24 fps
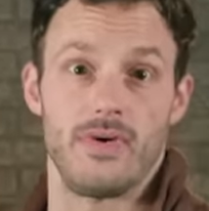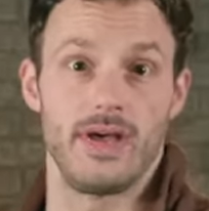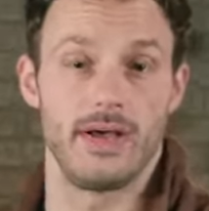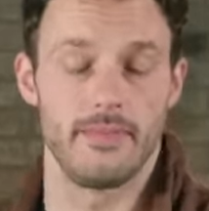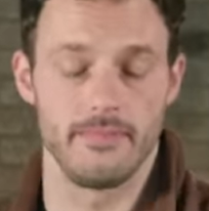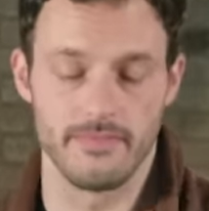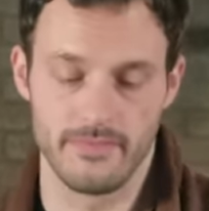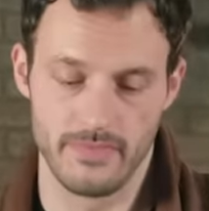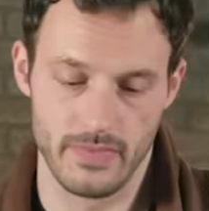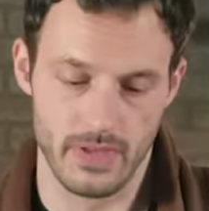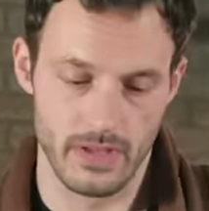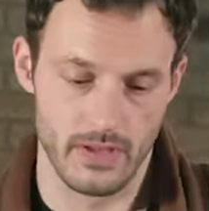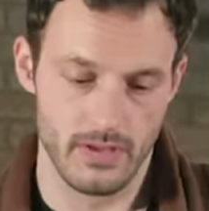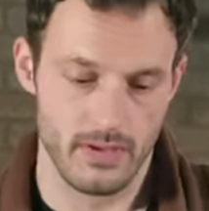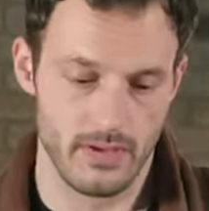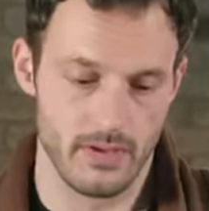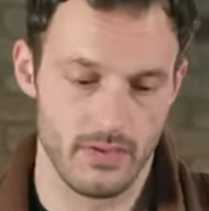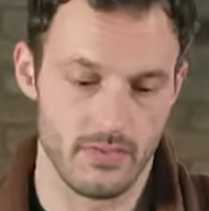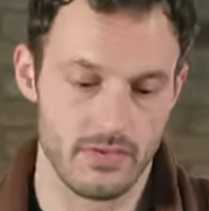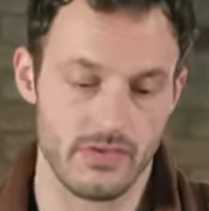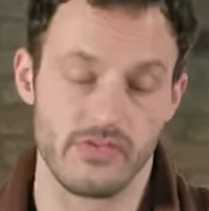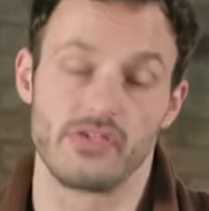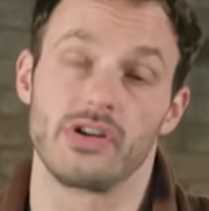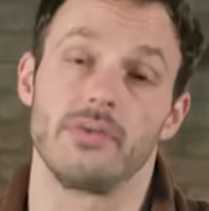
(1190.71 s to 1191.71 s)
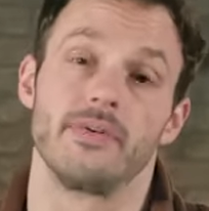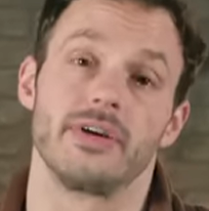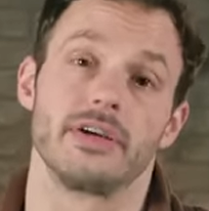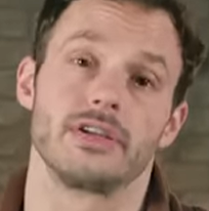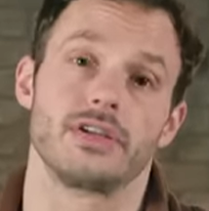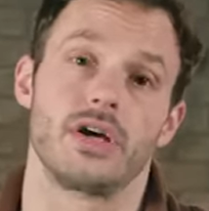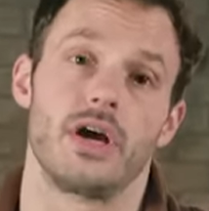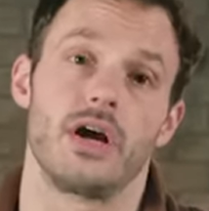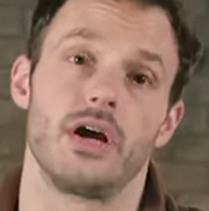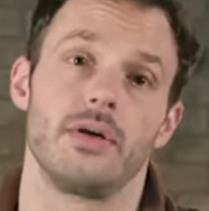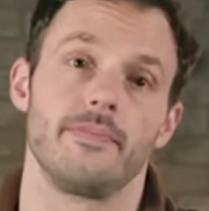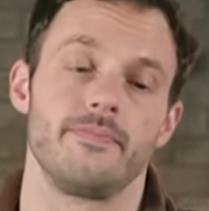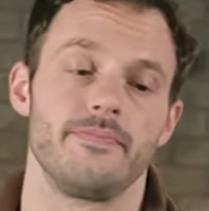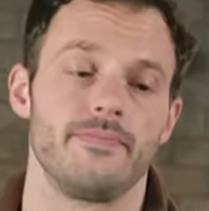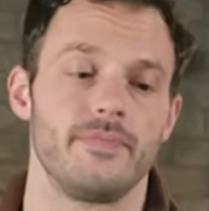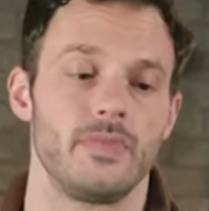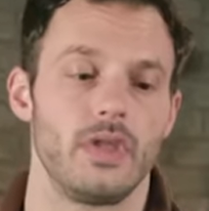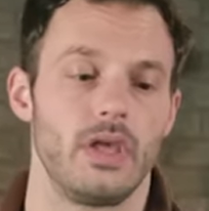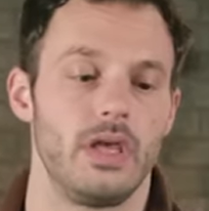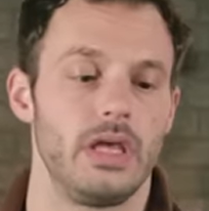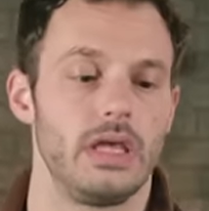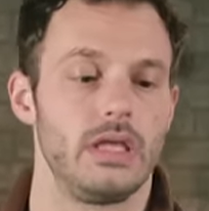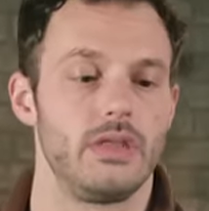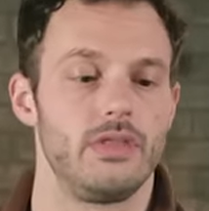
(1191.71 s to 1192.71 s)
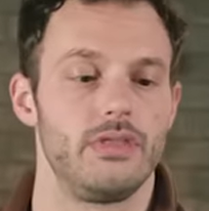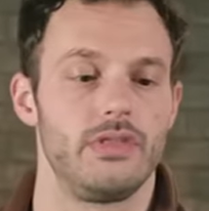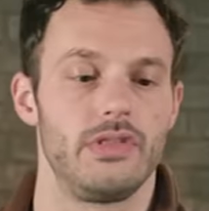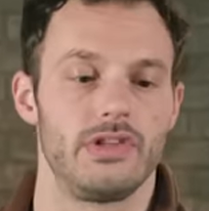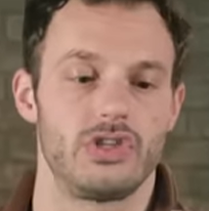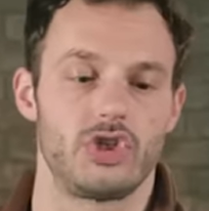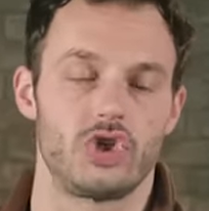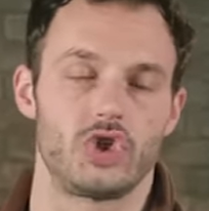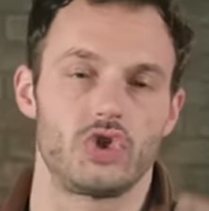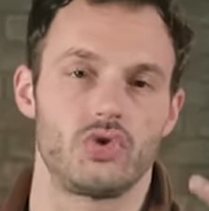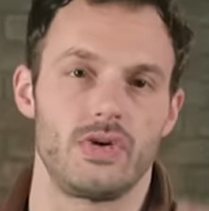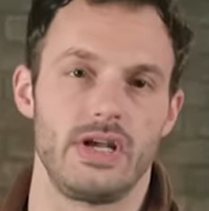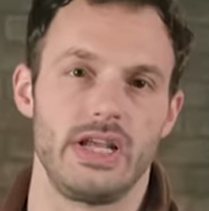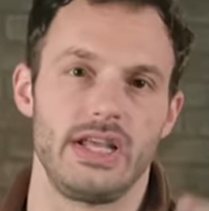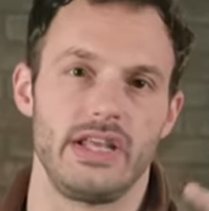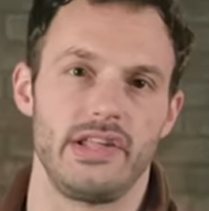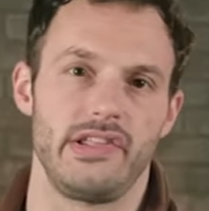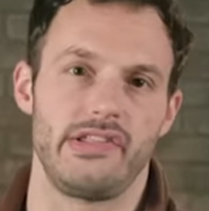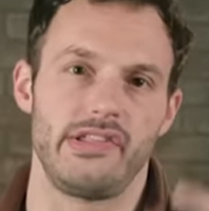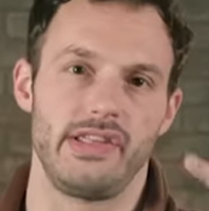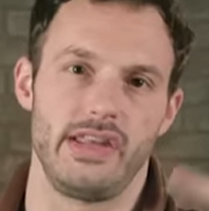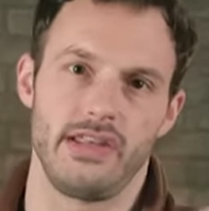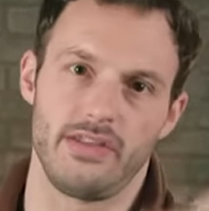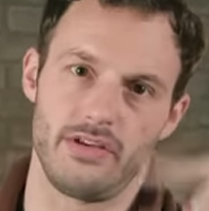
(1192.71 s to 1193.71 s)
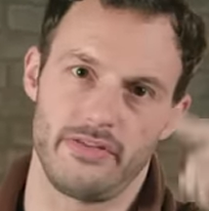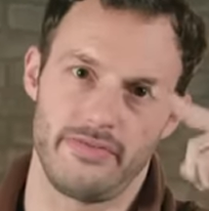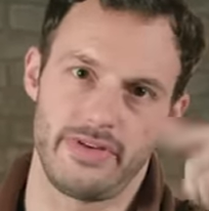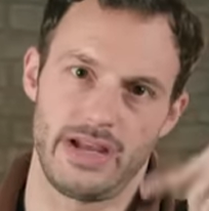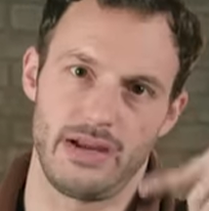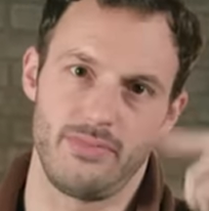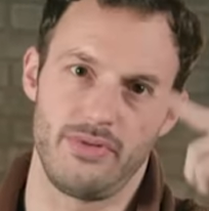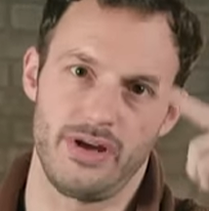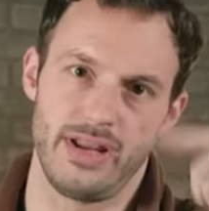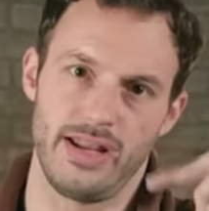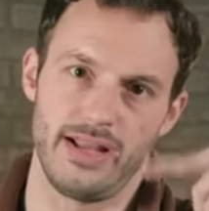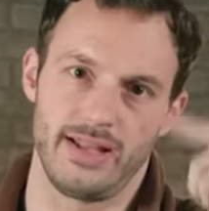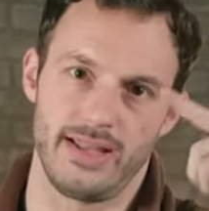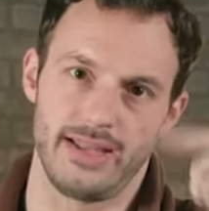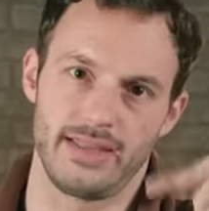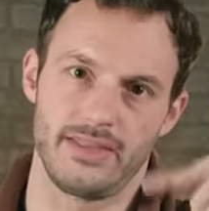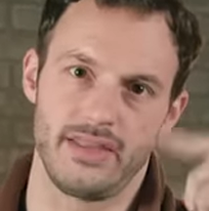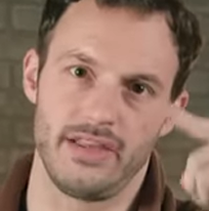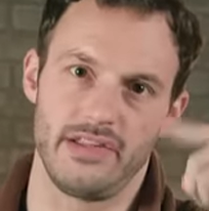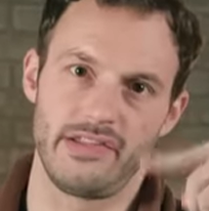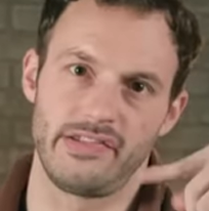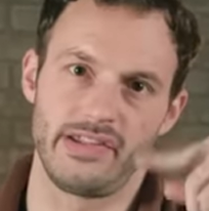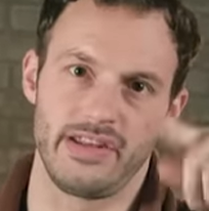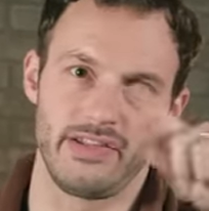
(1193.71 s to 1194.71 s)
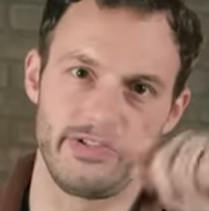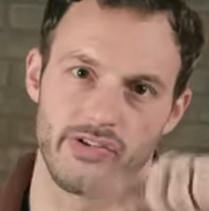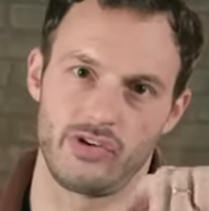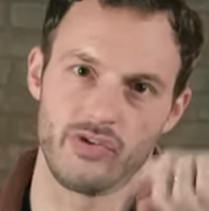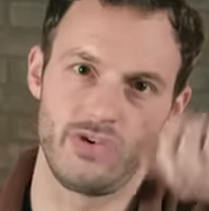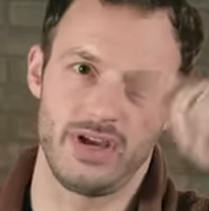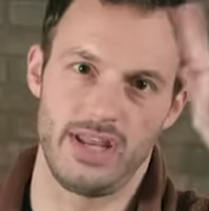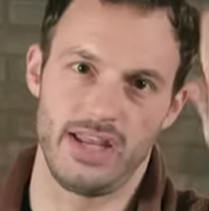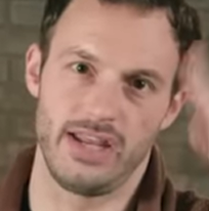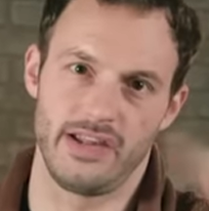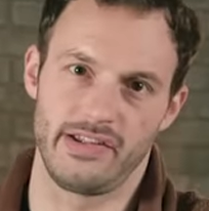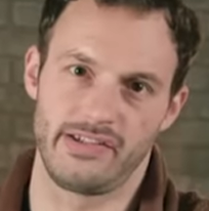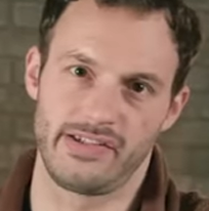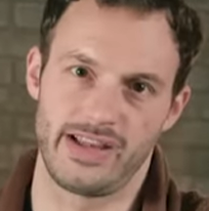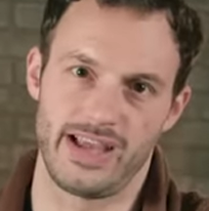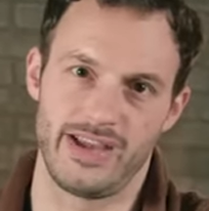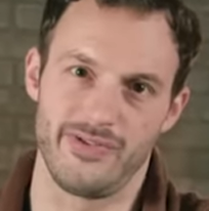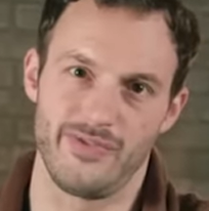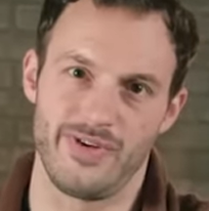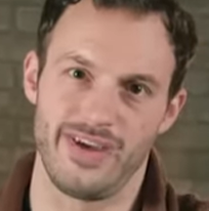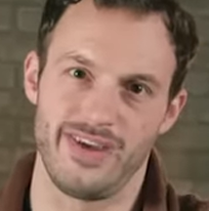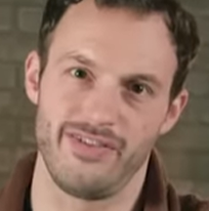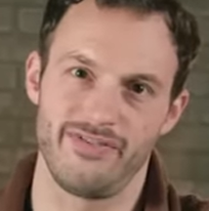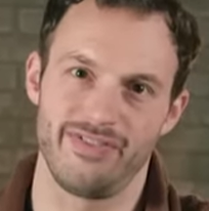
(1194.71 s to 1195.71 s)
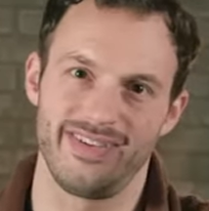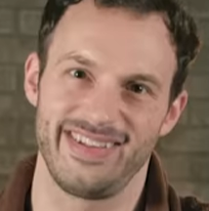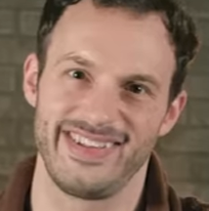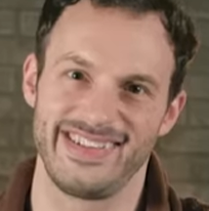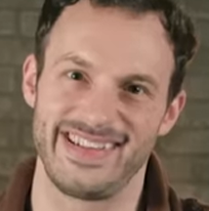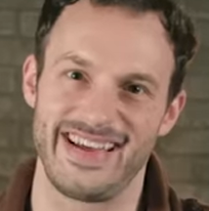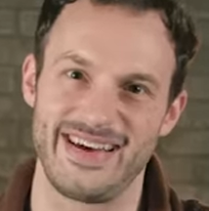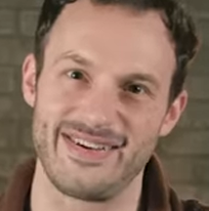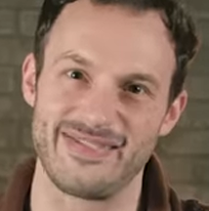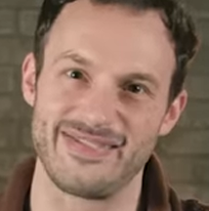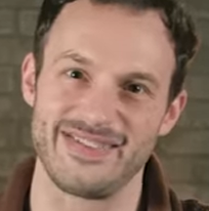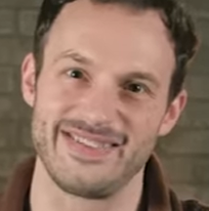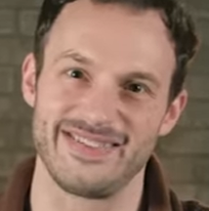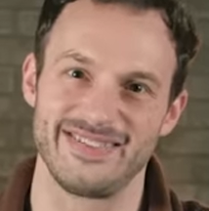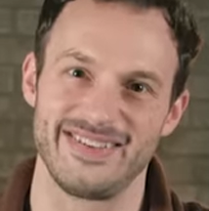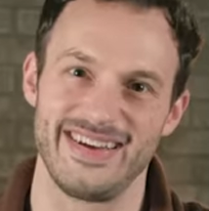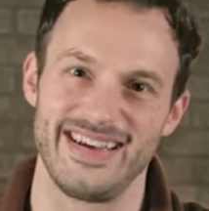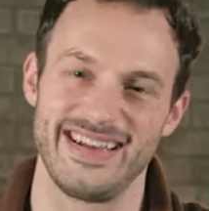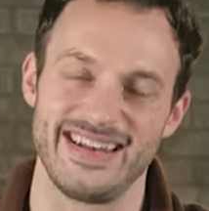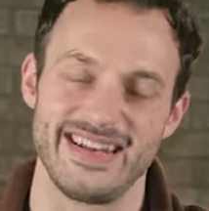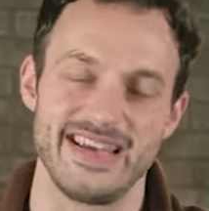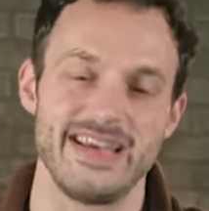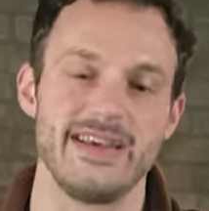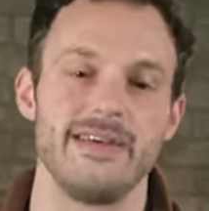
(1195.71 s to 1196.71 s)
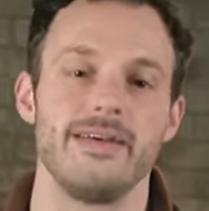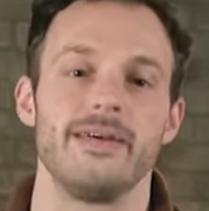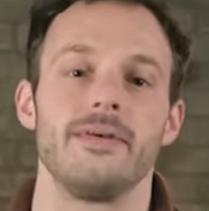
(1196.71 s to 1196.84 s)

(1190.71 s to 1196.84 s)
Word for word: Well, you start on a guitar, the string is sitting there vibrating like this and it's creating a sine wave sound, right?